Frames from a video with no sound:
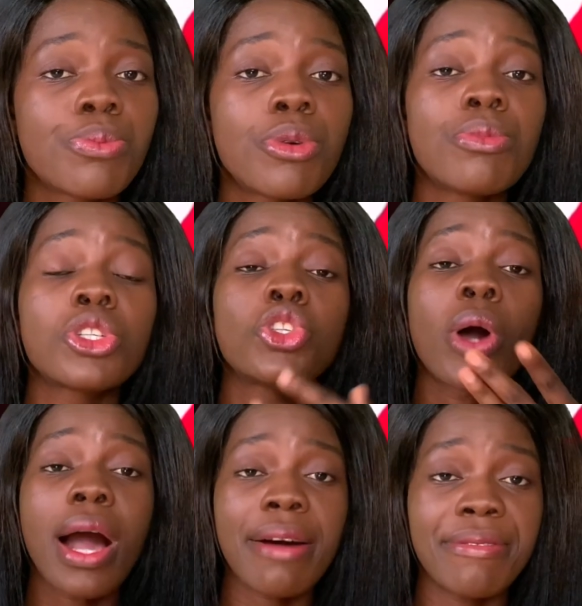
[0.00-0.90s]
to promote
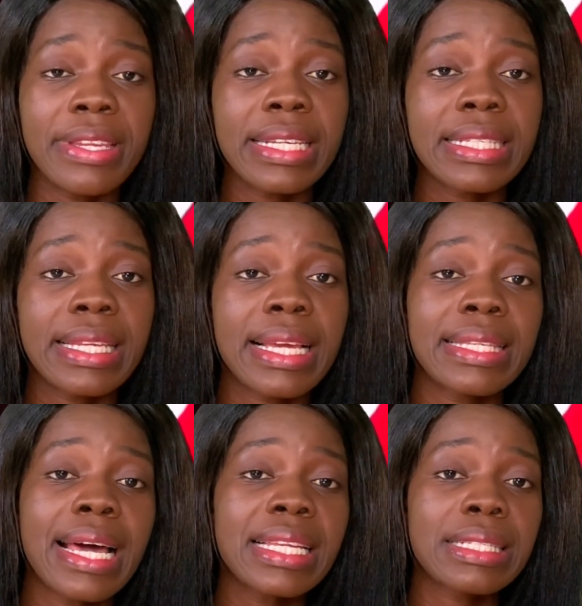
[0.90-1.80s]
your affiliate
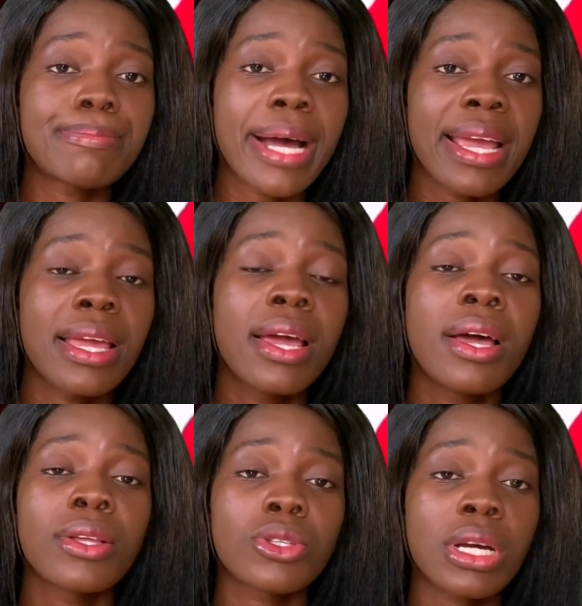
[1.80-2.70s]
link. That is by
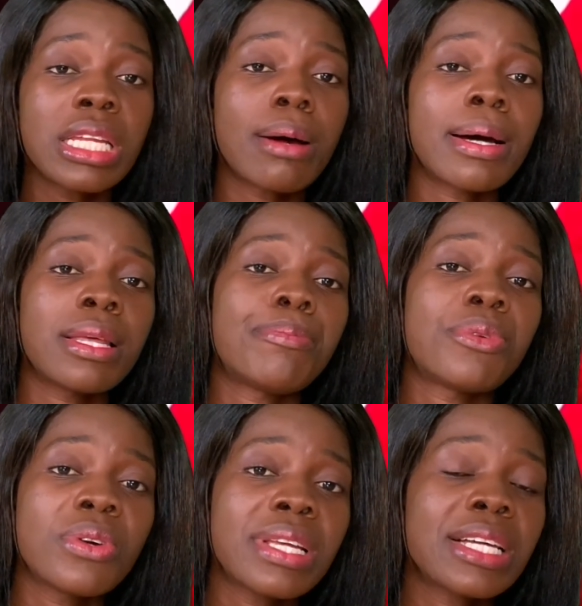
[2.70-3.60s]
talking about the
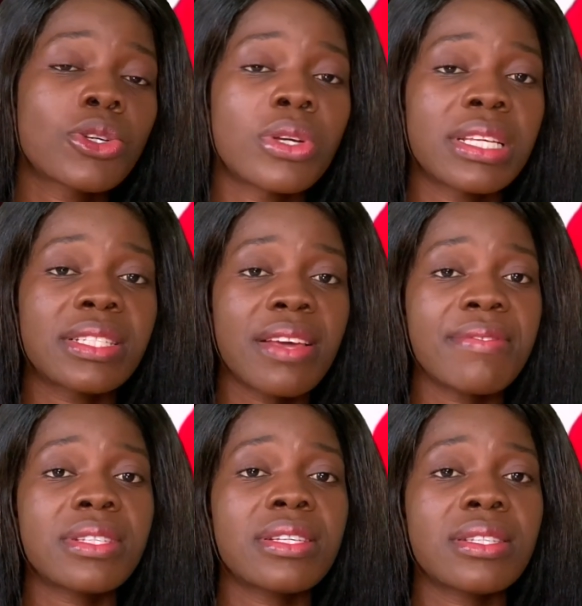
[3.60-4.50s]
product or the
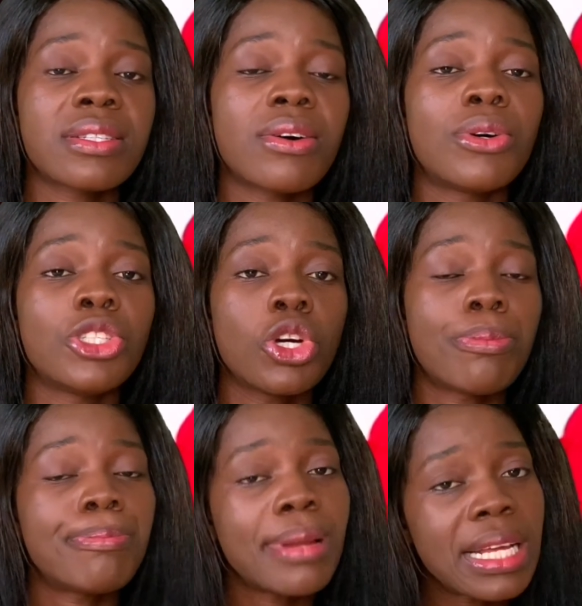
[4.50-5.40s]
services on your
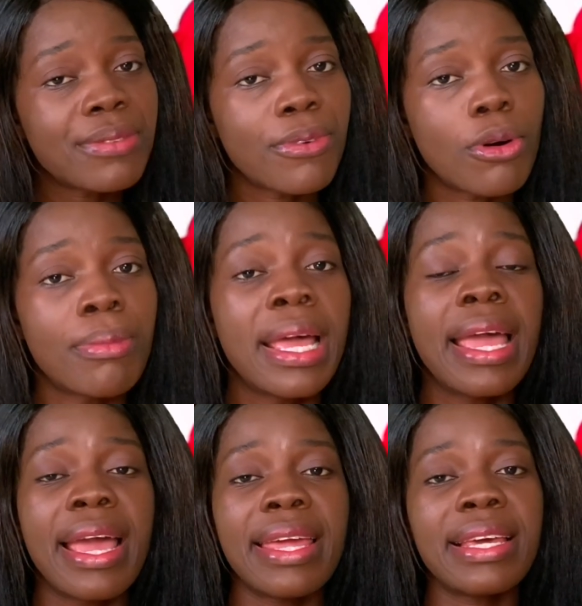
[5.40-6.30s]
platform
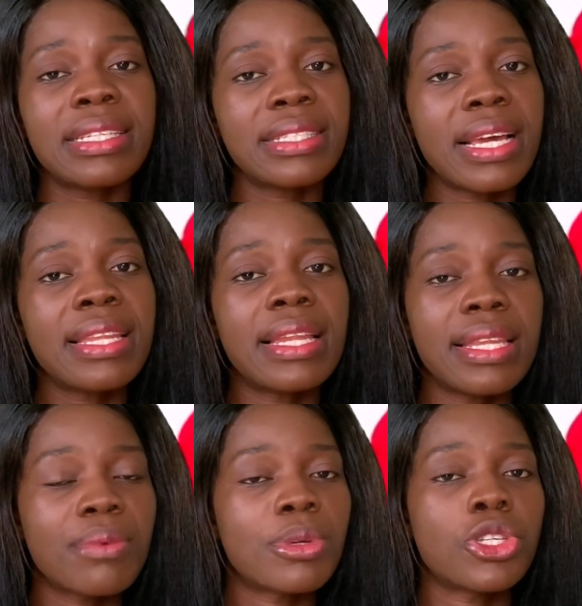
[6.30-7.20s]
and then share the
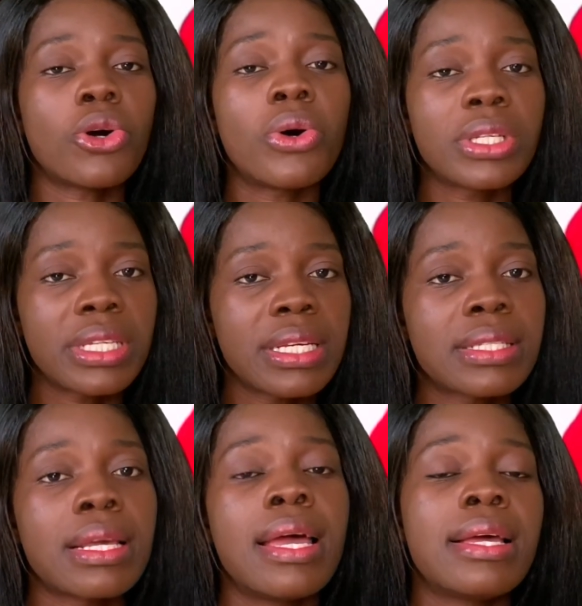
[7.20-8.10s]
link with your
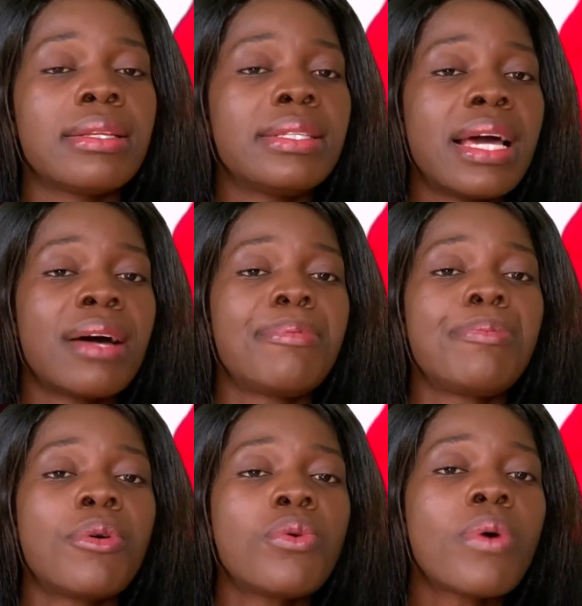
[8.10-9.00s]
audience. There are
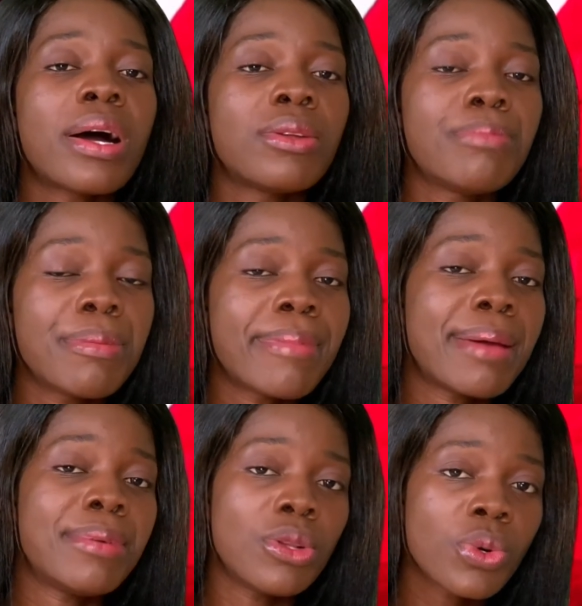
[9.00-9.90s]
people who
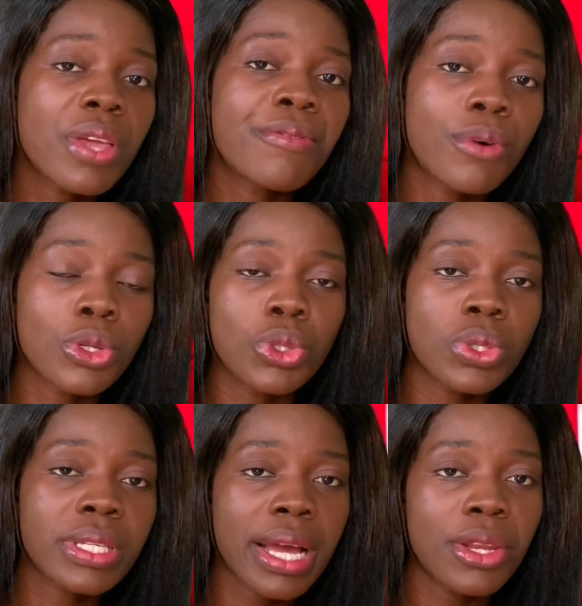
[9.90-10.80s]
might be looking for
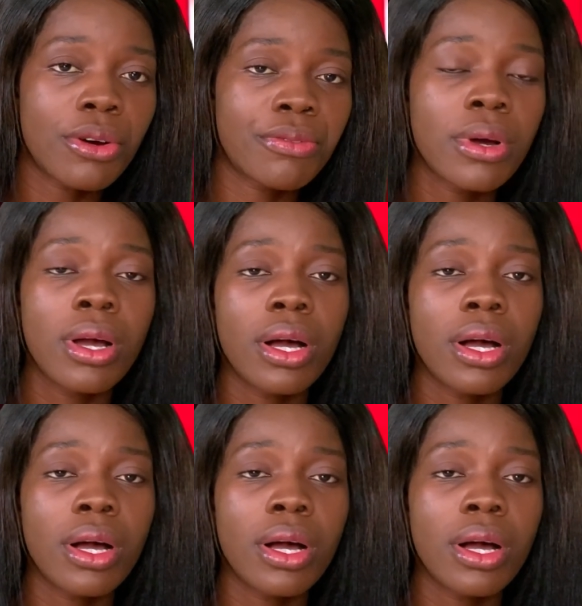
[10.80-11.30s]
those kind of